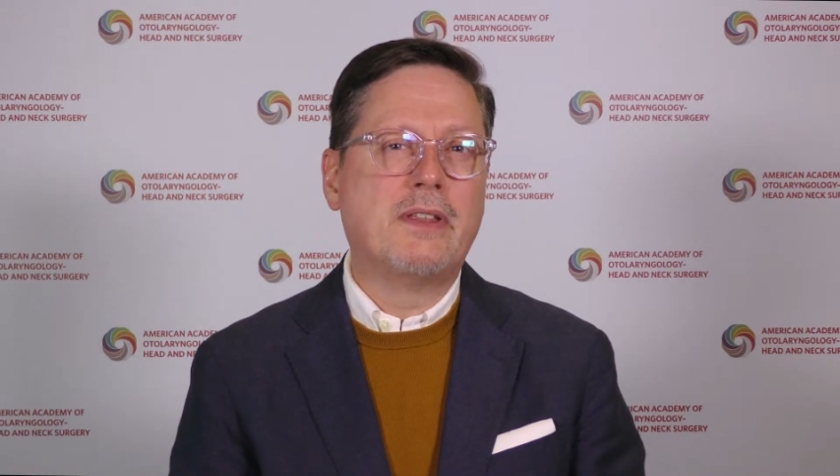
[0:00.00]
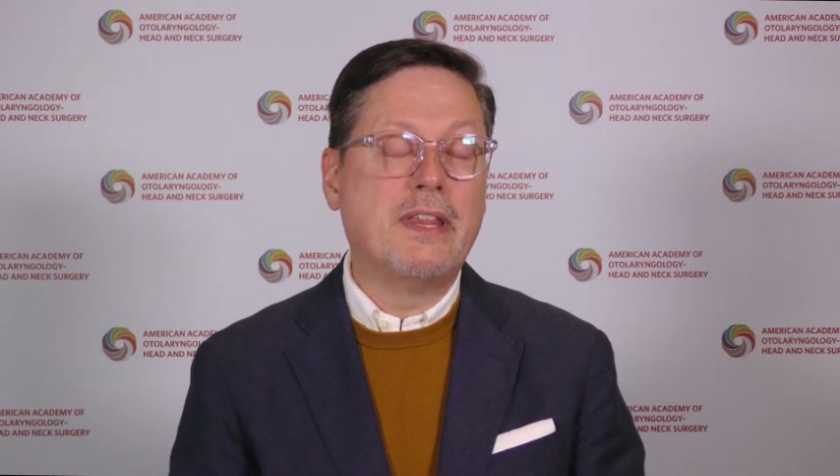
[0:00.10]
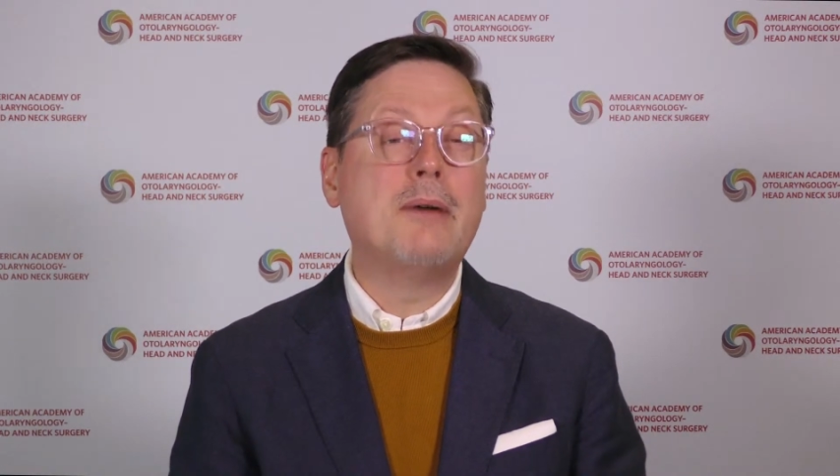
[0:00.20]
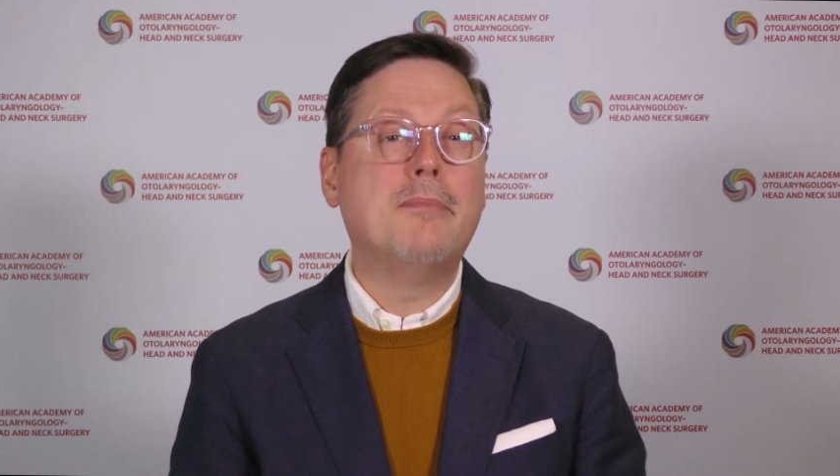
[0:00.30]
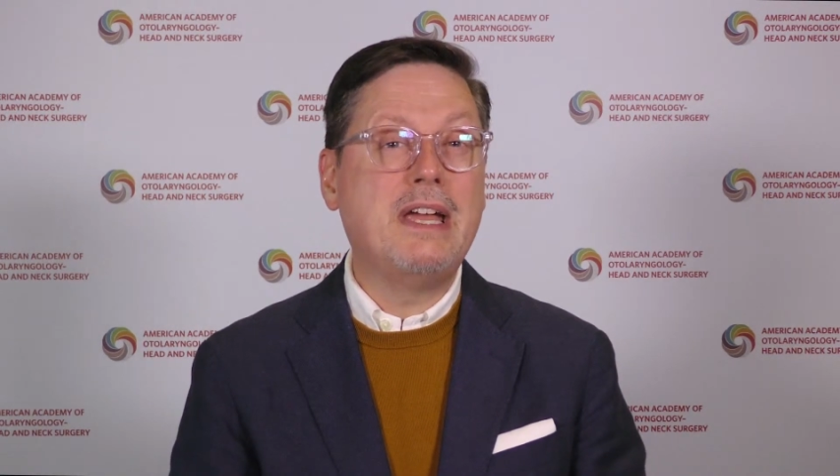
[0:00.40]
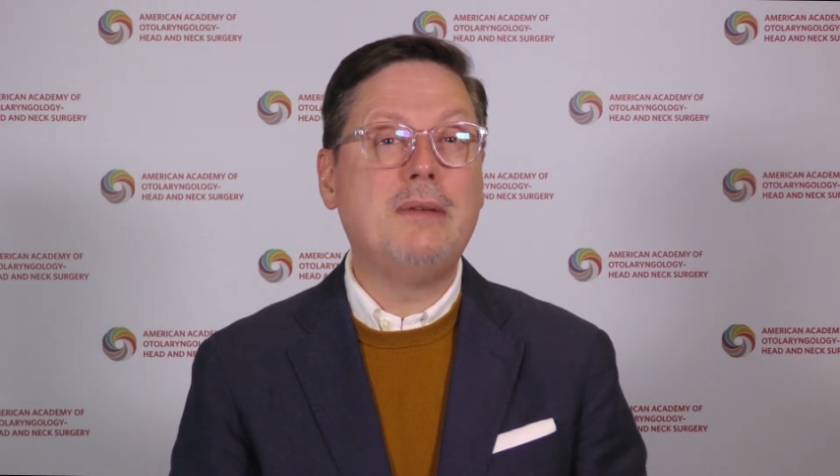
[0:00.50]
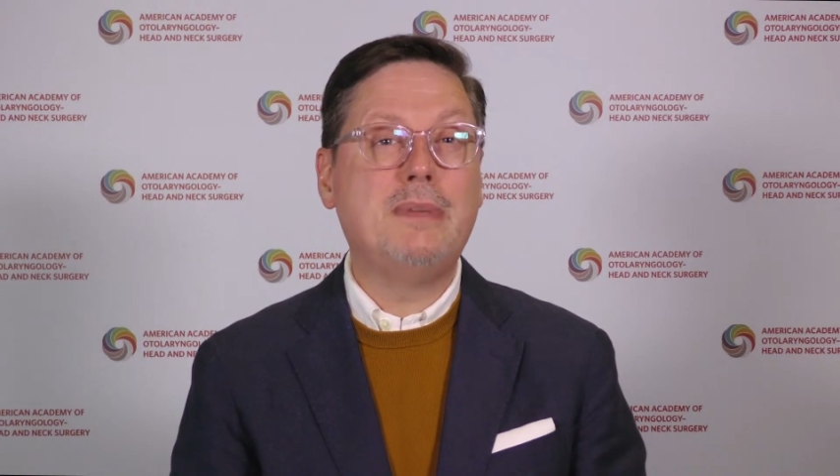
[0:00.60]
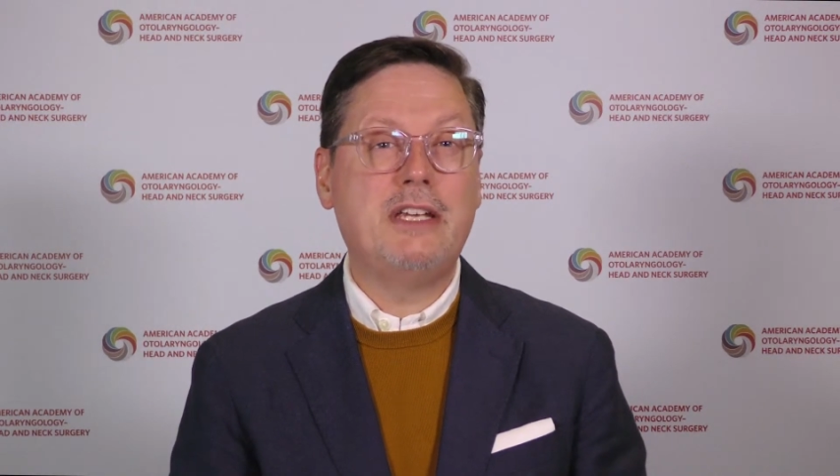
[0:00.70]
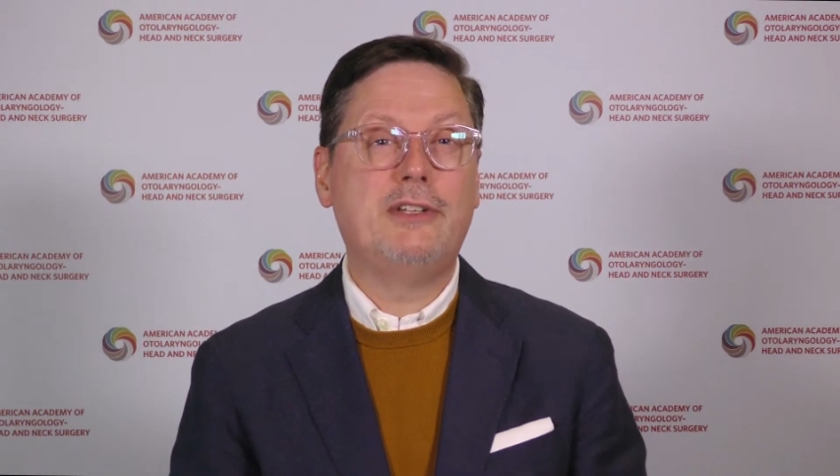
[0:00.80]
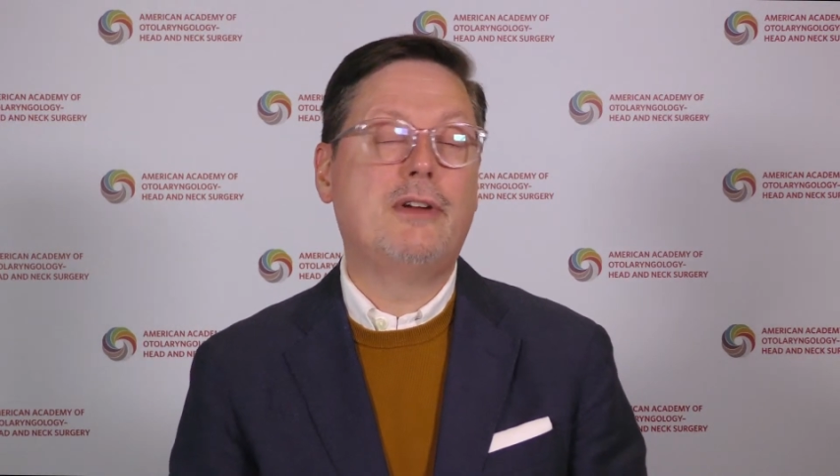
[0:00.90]
That may
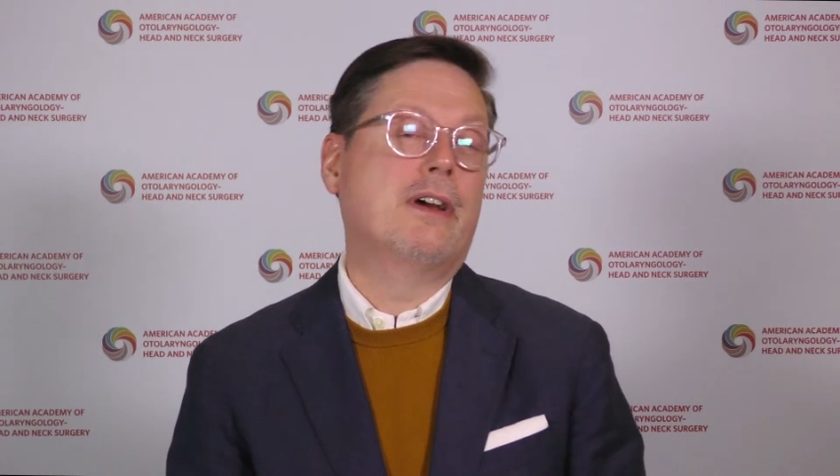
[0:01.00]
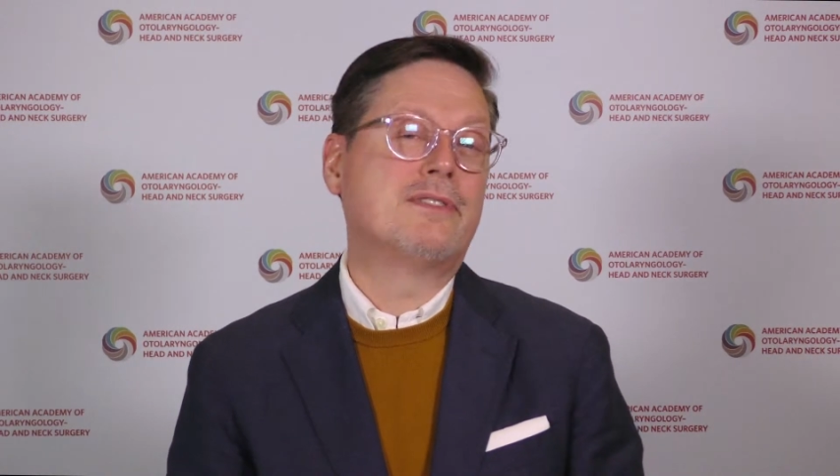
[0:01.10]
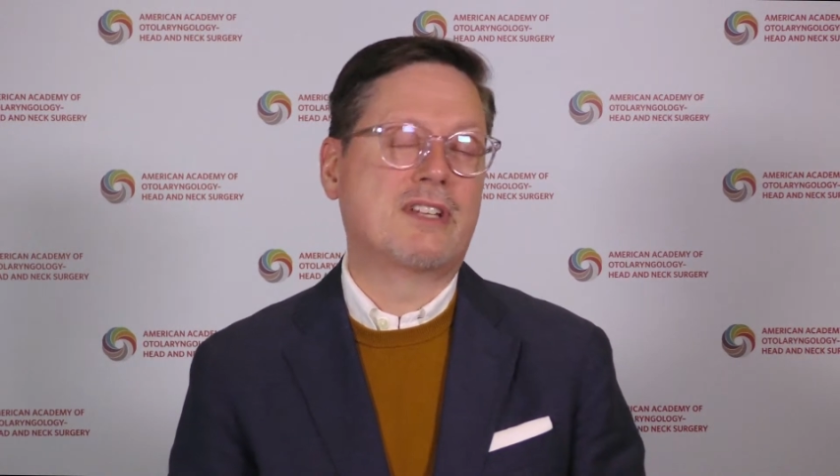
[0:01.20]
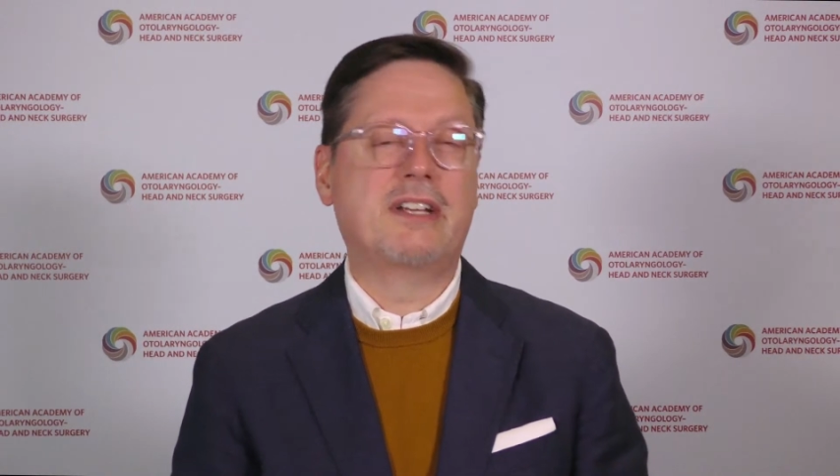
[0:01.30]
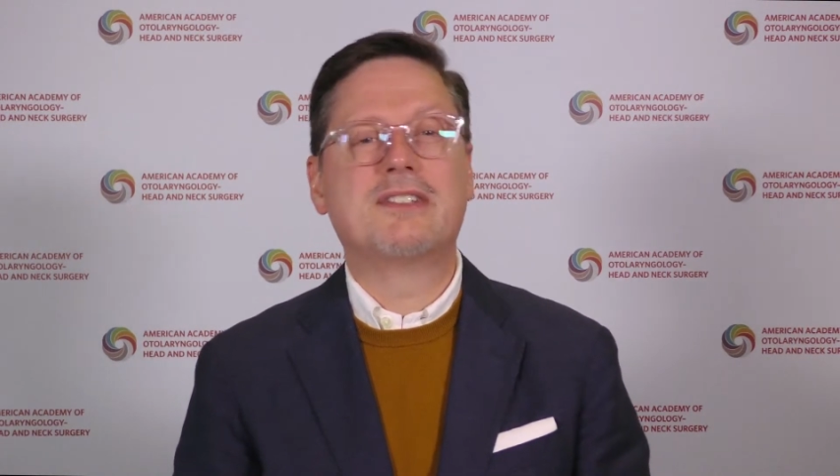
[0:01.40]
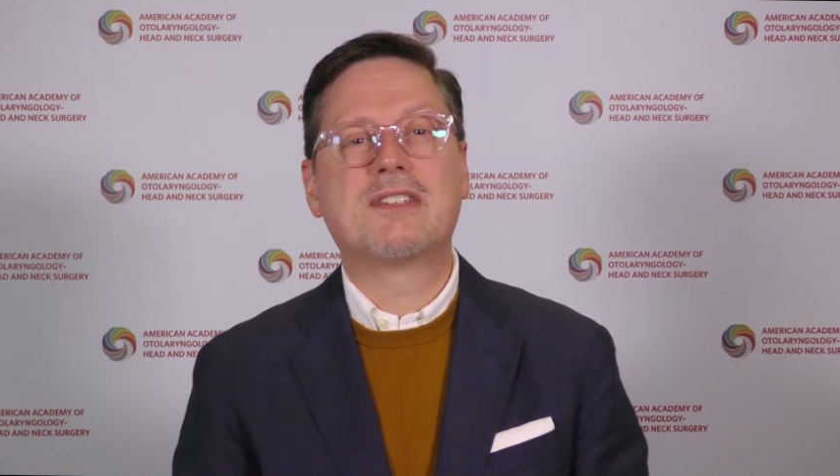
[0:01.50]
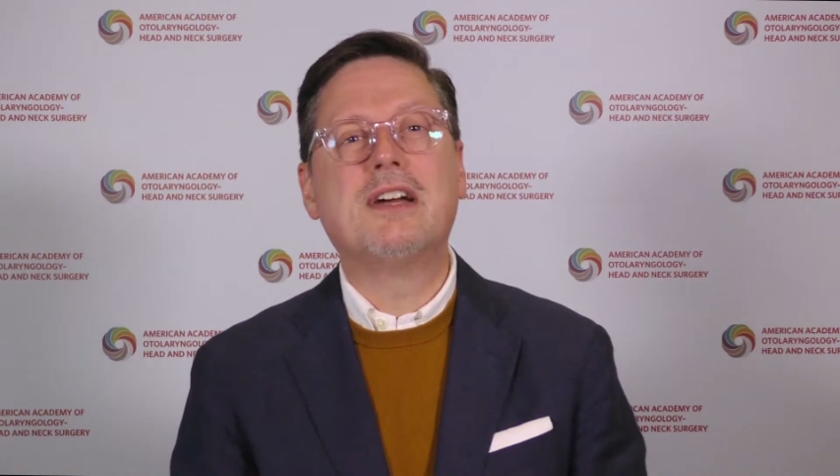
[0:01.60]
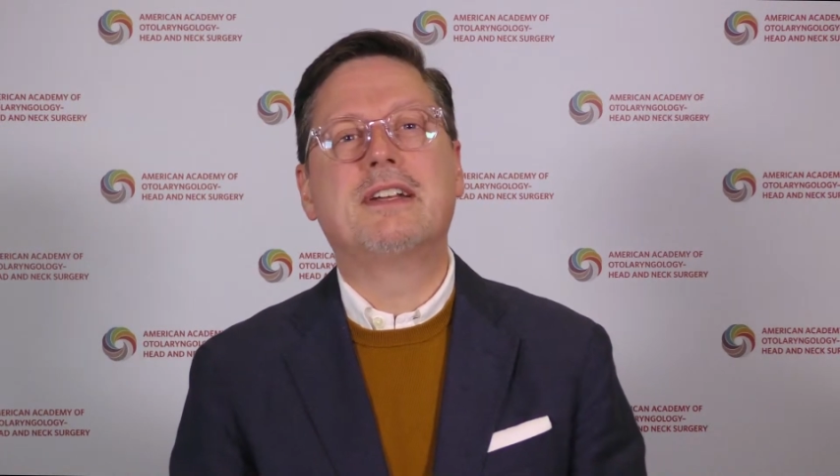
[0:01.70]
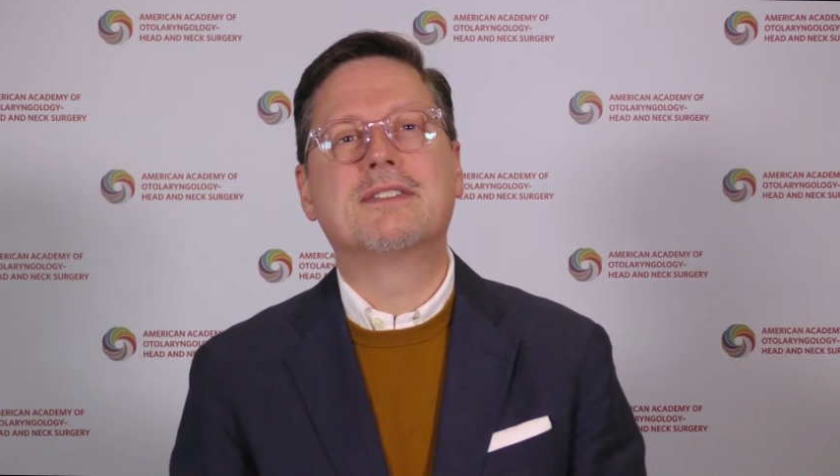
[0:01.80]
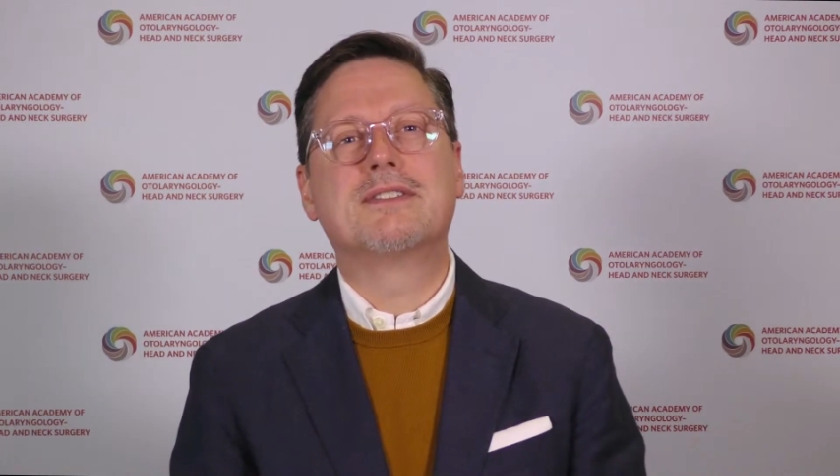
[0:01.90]
mean you have
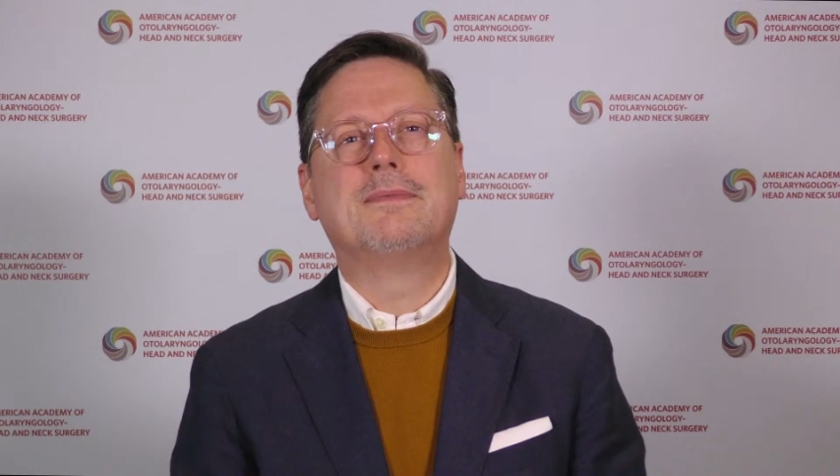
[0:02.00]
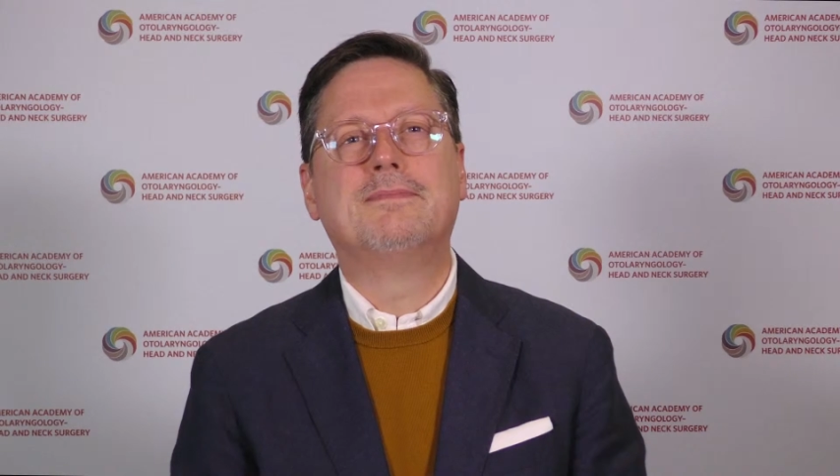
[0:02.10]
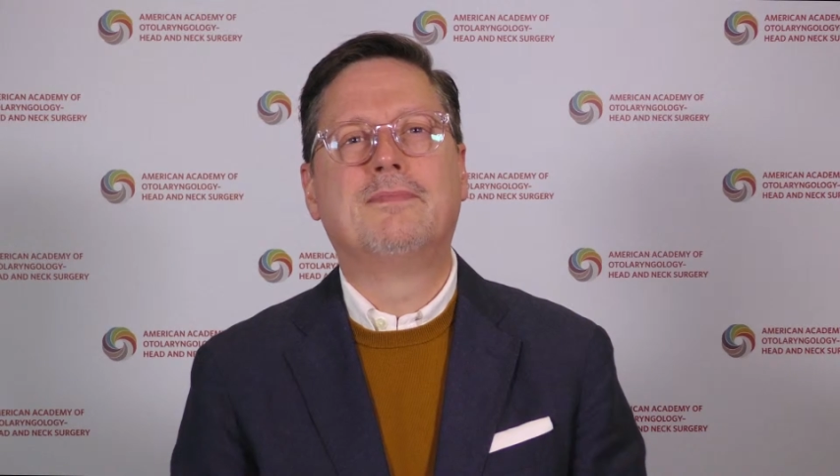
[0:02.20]
sinusitis.